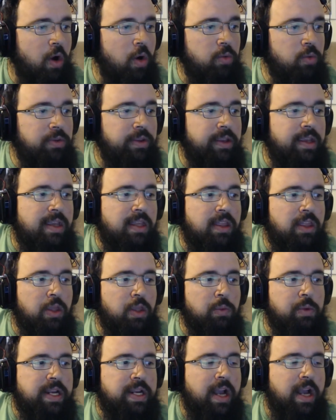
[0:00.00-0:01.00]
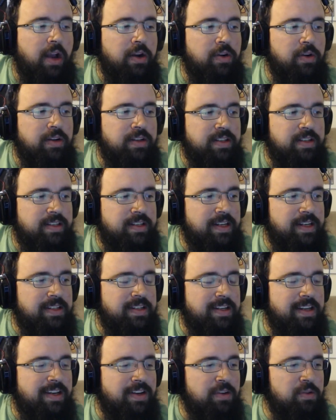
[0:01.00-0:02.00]
only
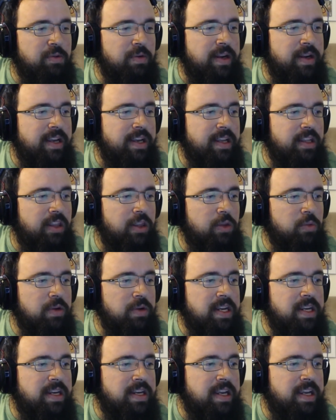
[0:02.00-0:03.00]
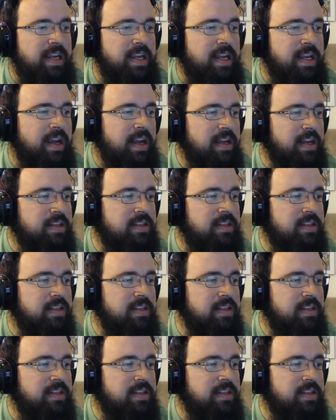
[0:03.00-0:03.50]
360-degree 3D